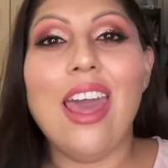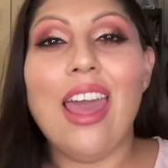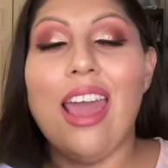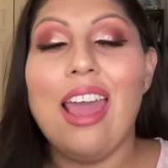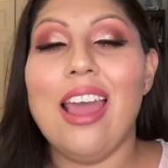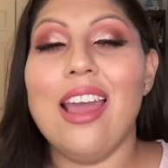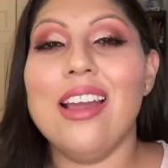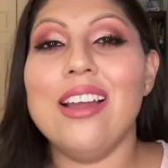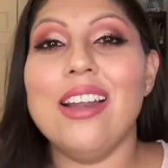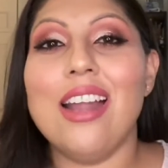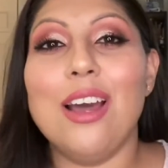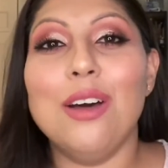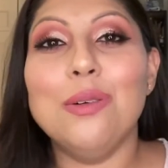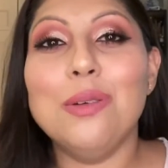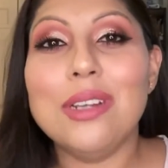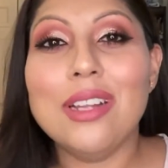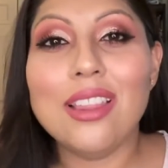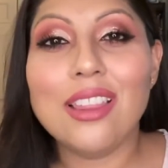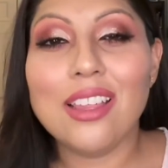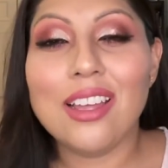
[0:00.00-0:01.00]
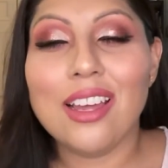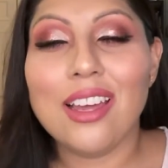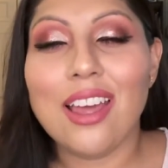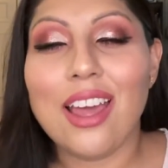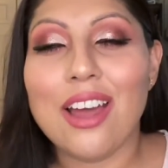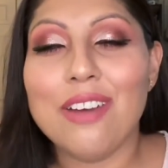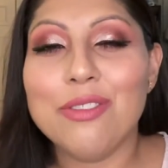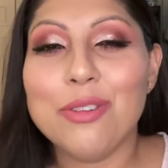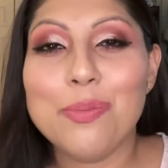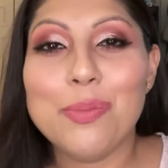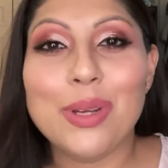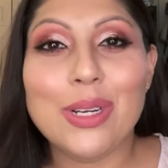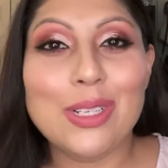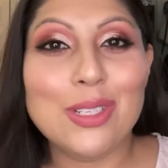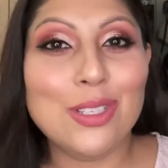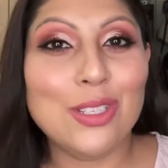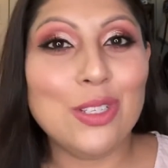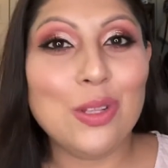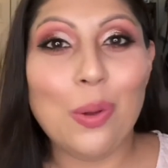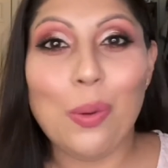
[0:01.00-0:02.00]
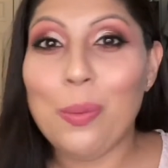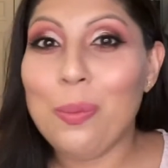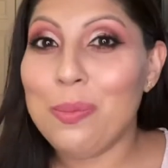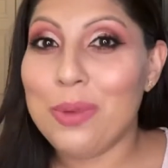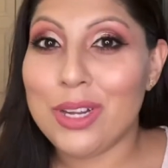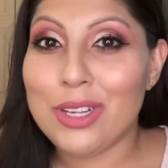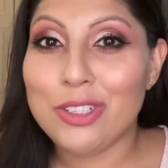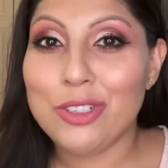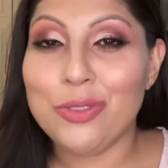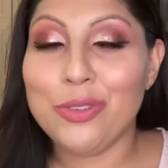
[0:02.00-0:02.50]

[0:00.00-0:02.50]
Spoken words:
and I want to thank everybody so much